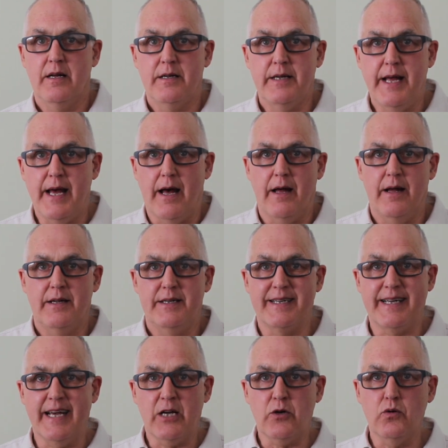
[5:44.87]
Now, to
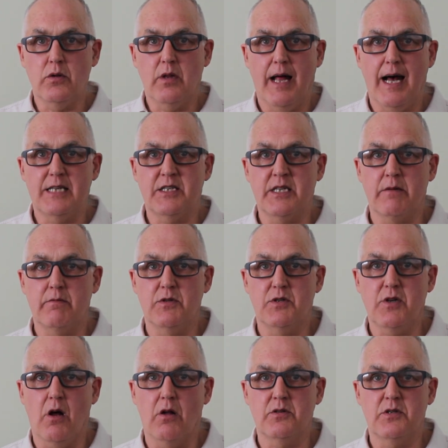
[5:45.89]
get good lasting
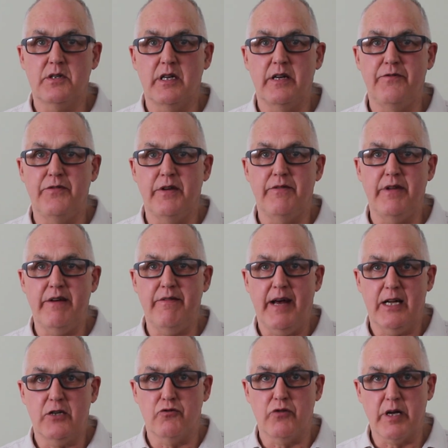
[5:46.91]
results, if you've ever
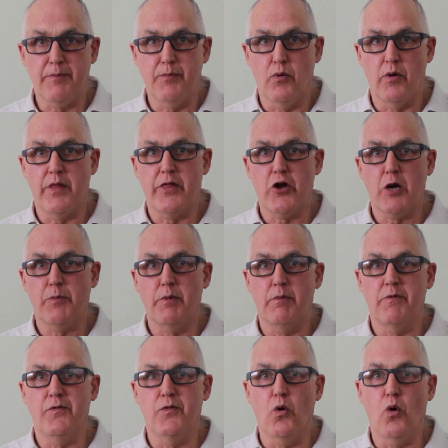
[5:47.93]
had trigger point therapy
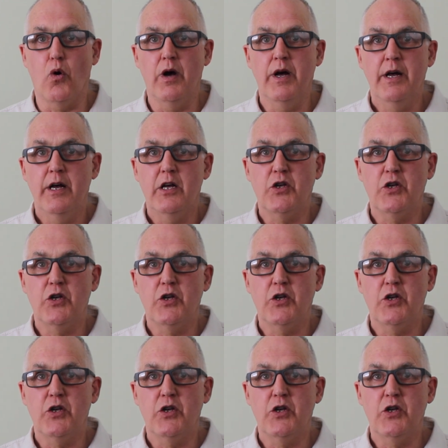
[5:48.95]
before,